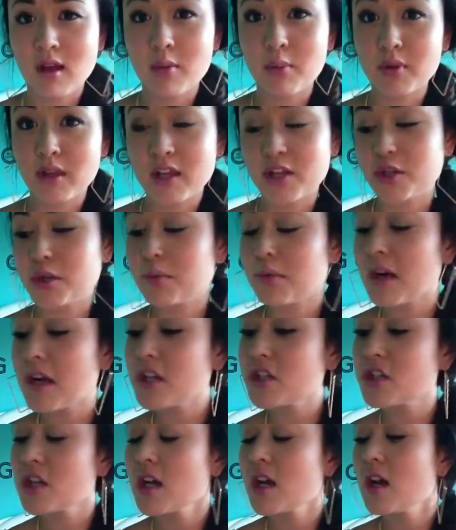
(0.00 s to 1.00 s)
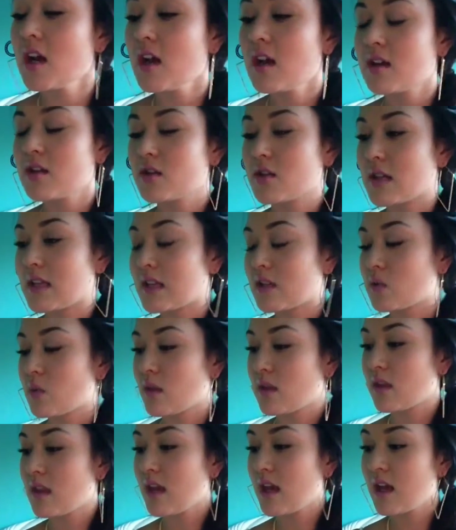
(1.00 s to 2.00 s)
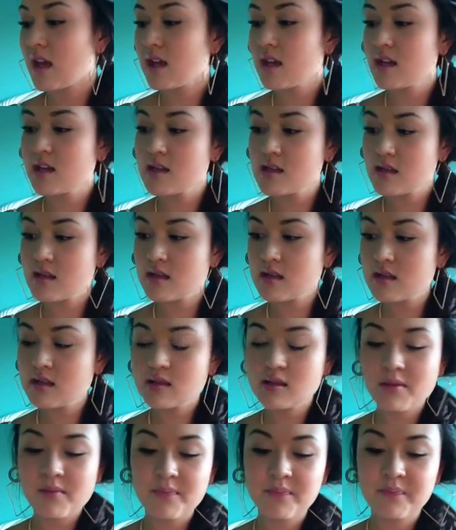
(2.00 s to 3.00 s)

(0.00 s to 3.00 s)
a blender brush. So that's what that is.